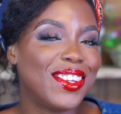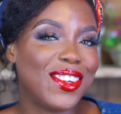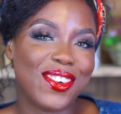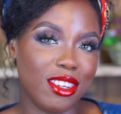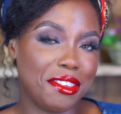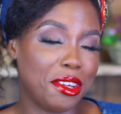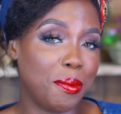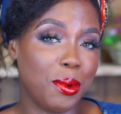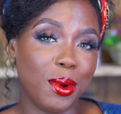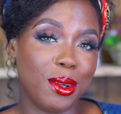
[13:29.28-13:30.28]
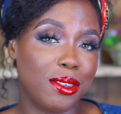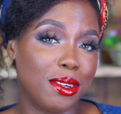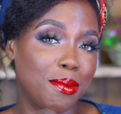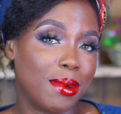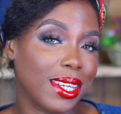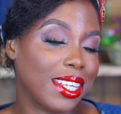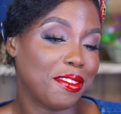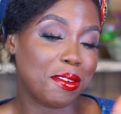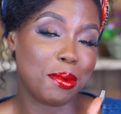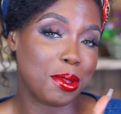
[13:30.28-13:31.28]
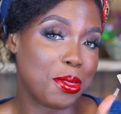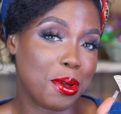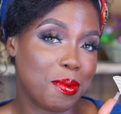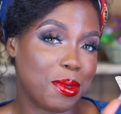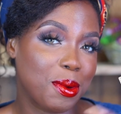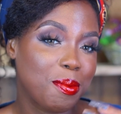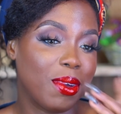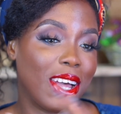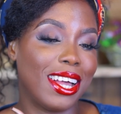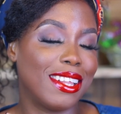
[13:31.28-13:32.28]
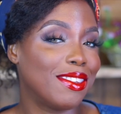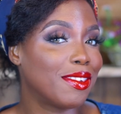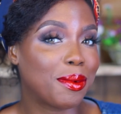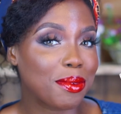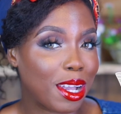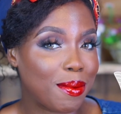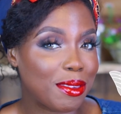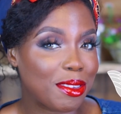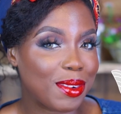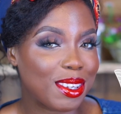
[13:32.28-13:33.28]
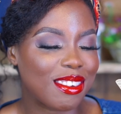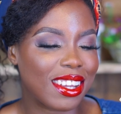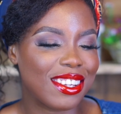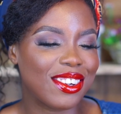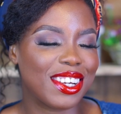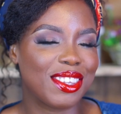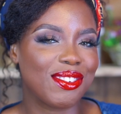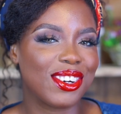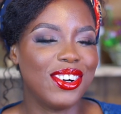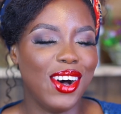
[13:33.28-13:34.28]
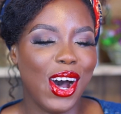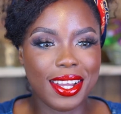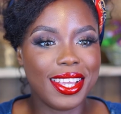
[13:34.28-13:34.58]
You just tell me well done by giving me a thumbs up and subscribing to my channel as well.